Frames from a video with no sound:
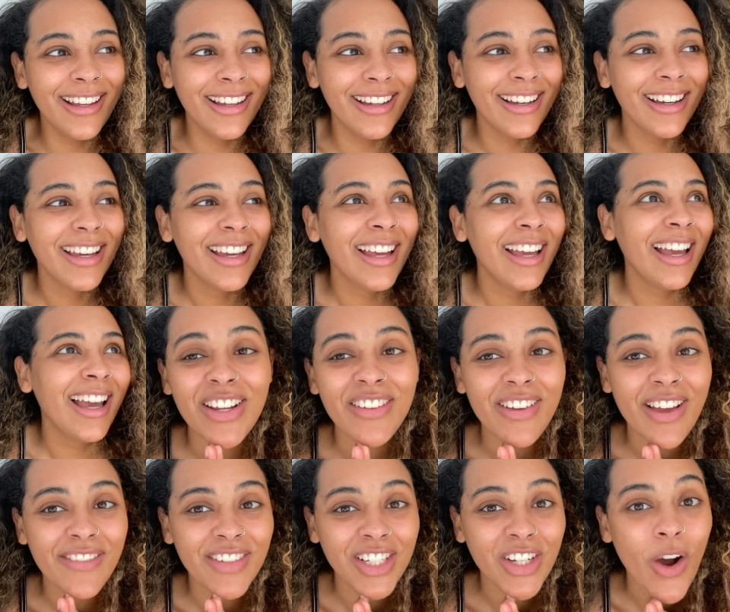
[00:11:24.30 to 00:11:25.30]
if you
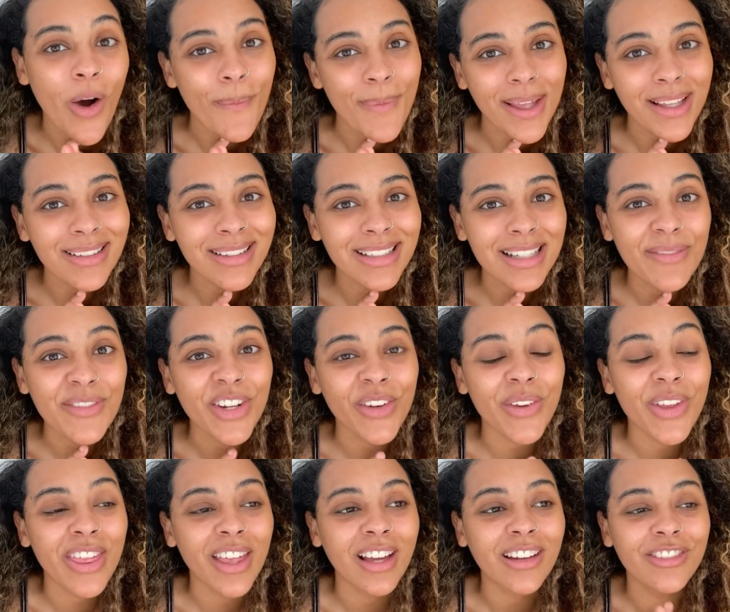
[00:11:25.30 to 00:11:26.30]
have any comments, let me know what
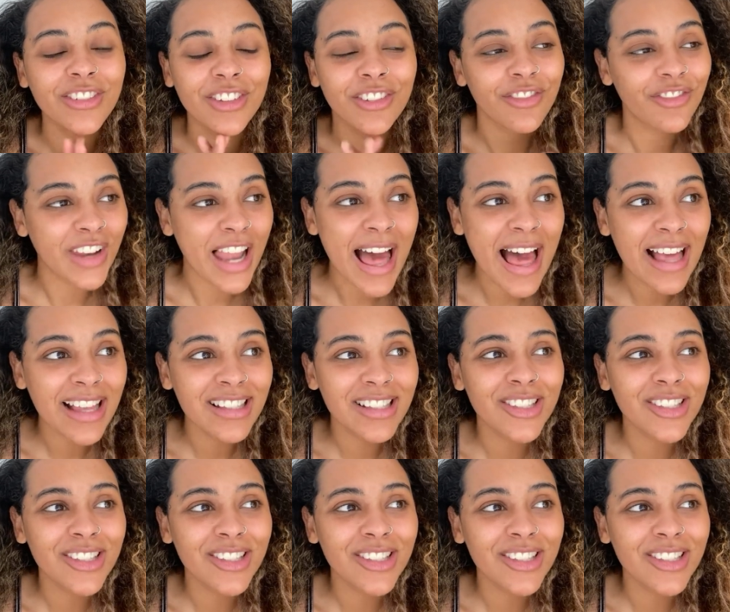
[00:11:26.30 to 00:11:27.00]
you think of the flat.